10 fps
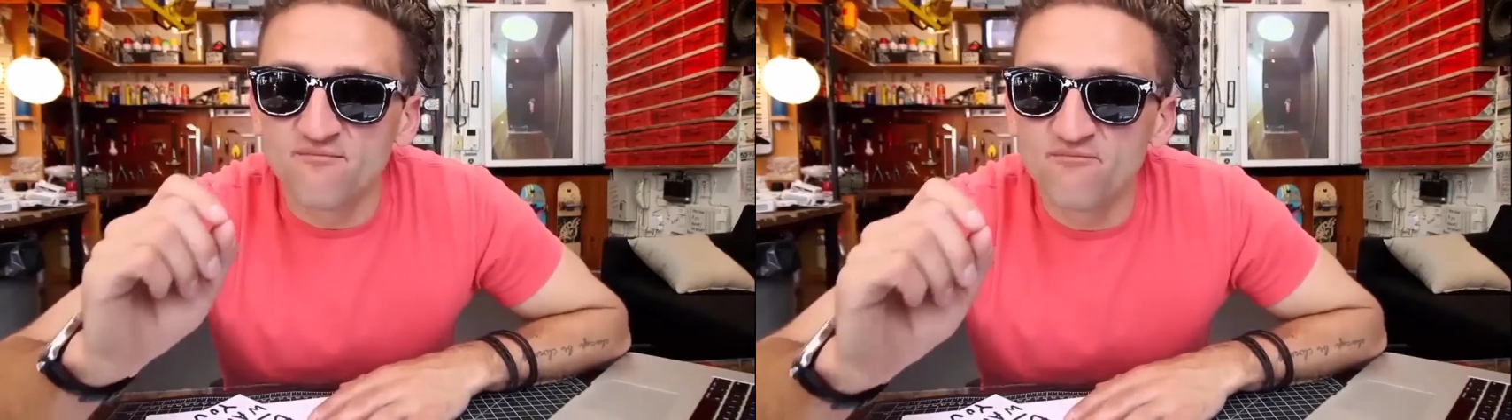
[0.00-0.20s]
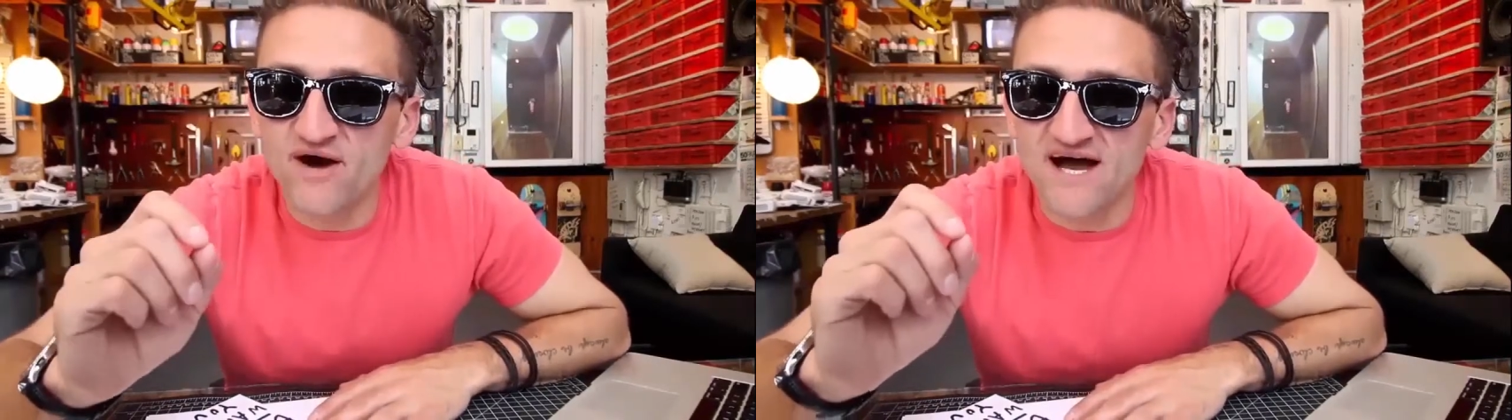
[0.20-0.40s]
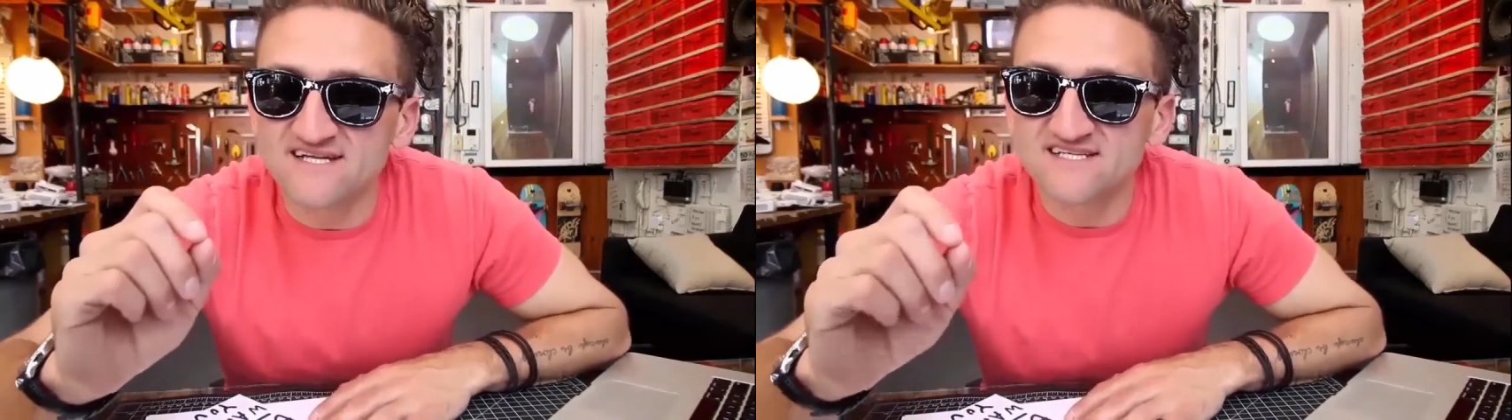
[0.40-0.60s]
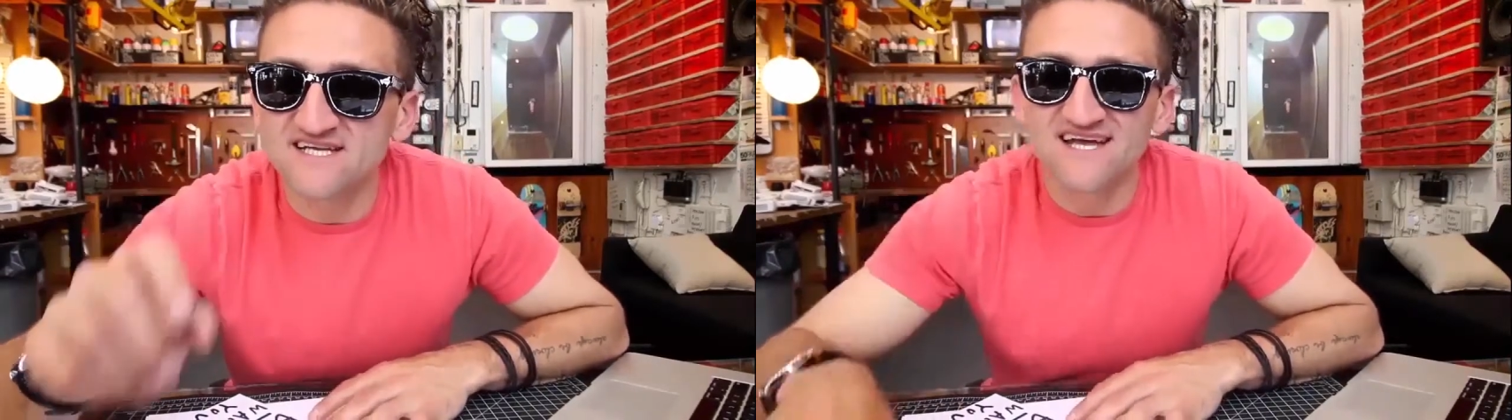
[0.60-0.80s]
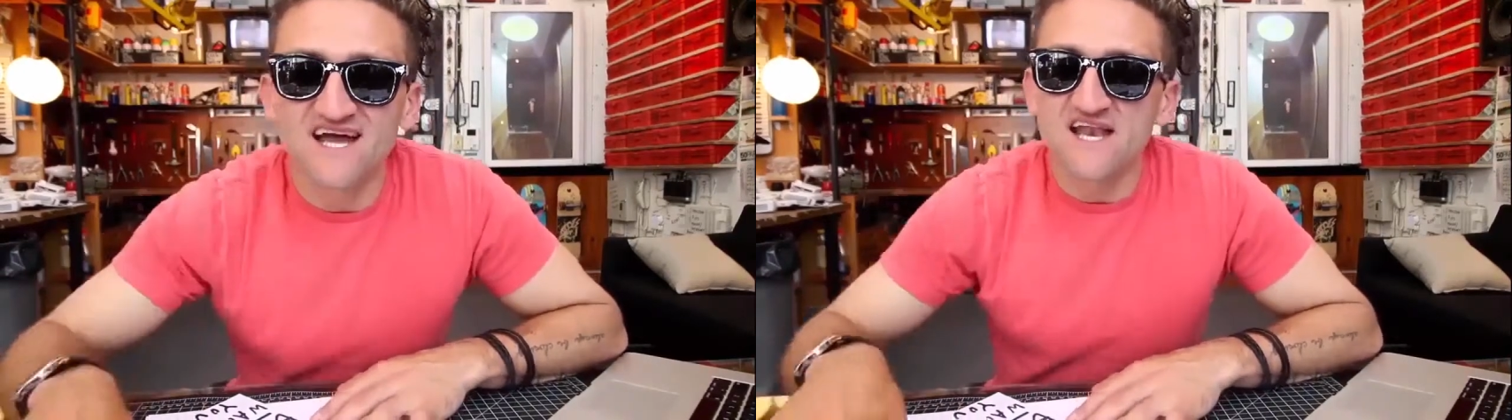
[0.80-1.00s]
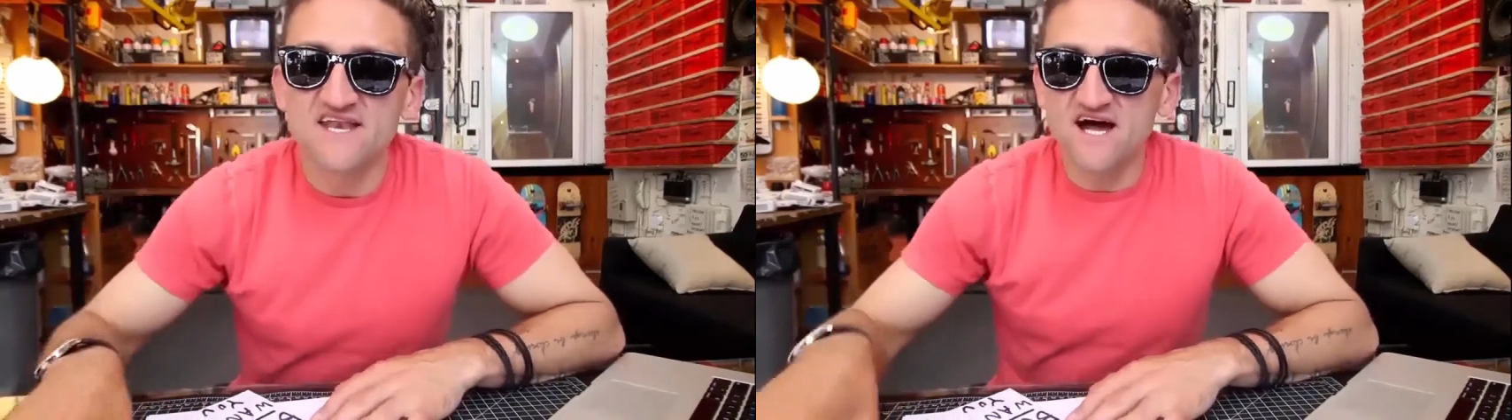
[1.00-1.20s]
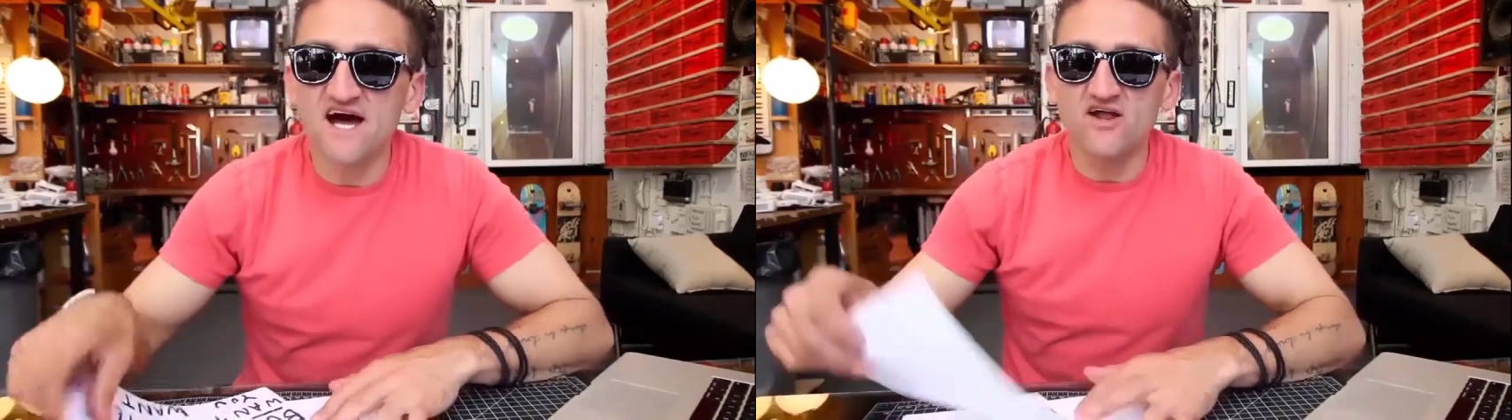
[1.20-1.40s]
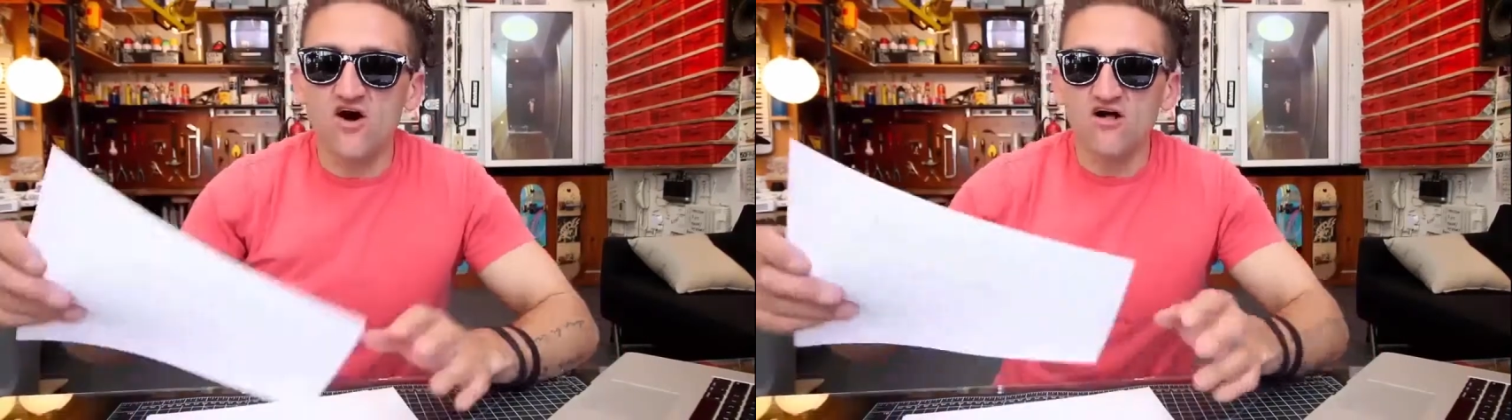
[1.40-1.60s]
But
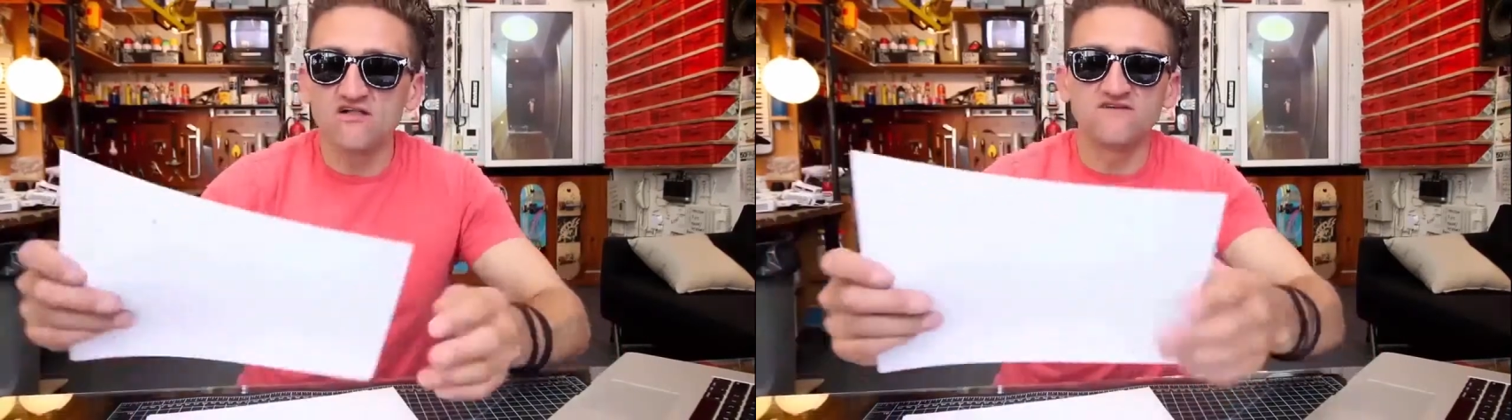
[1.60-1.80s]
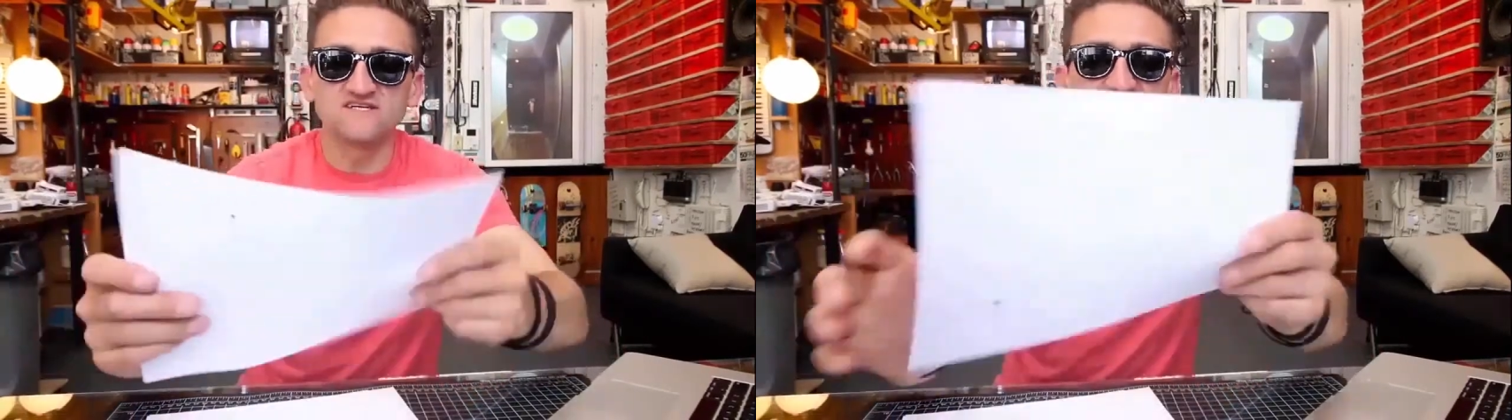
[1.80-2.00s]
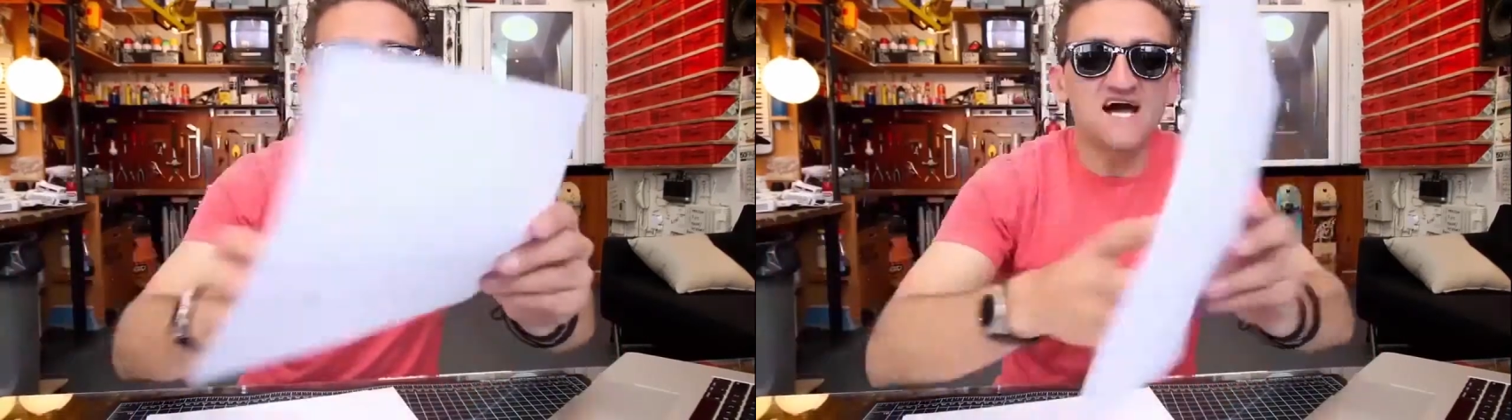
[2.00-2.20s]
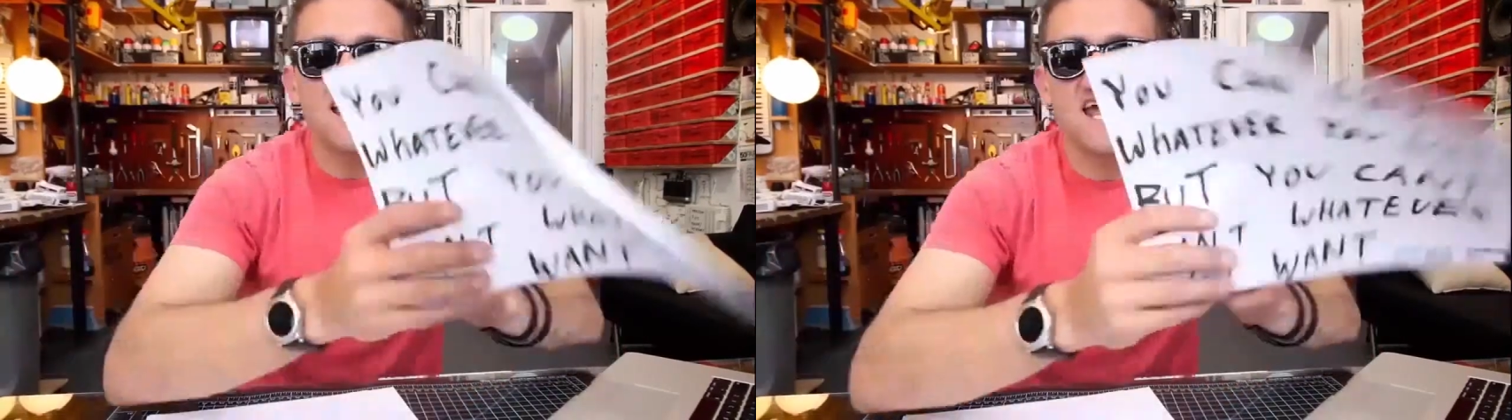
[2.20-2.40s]
not all of us, not